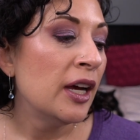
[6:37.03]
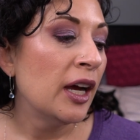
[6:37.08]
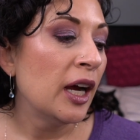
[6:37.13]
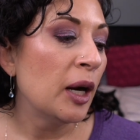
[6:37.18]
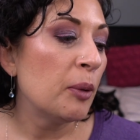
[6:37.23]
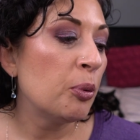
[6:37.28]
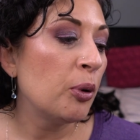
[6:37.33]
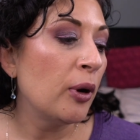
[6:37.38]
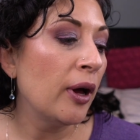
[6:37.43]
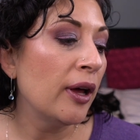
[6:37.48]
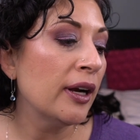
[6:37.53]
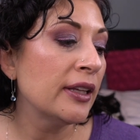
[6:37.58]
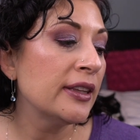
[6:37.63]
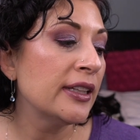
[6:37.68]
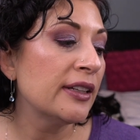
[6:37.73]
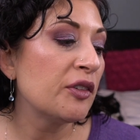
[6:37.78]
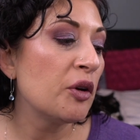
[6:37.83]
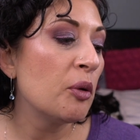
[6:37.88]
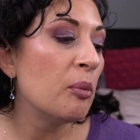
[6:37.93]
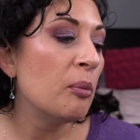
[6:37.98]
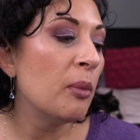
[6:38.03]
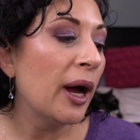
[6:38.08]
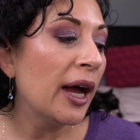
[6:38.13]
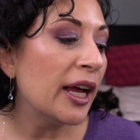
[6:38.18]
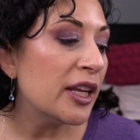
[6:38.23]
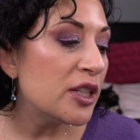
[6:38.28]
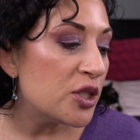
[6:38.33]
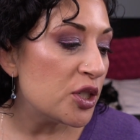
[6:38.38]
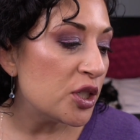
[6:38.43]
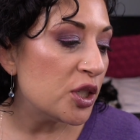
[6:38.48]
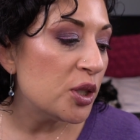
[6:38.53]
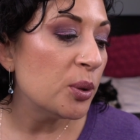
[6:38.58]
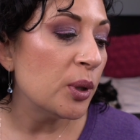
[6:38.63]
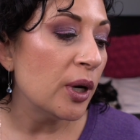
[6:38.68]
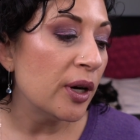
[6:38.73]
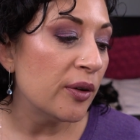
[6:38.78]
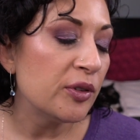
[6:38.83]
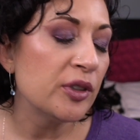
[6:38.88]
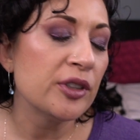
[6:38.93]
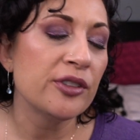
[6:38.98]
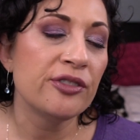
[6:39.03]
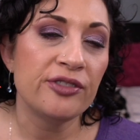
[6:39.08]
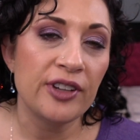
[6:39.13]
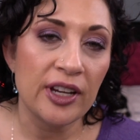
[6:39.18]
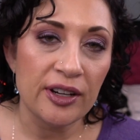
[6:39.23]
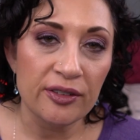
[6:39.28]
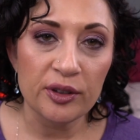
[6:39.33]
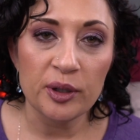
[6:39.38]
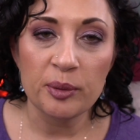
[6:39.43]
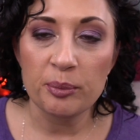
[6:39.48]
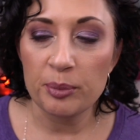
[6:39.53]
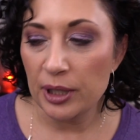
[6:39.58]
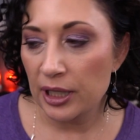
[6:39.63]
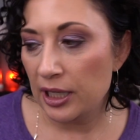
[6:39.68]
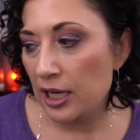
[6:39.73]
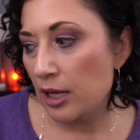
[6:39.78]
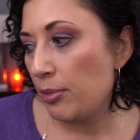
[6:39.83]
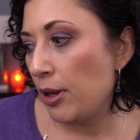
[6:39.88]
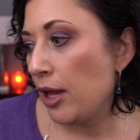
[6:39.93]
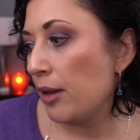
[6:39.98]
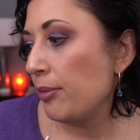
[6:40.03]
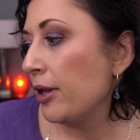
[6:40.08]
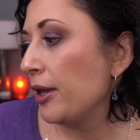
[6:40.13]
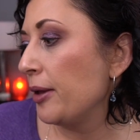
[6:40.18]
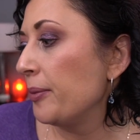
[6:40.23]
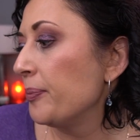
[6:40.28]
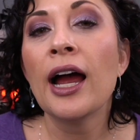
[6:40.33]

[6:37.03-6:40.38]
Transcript: a product that reminds you of your favorite Beanie Baby.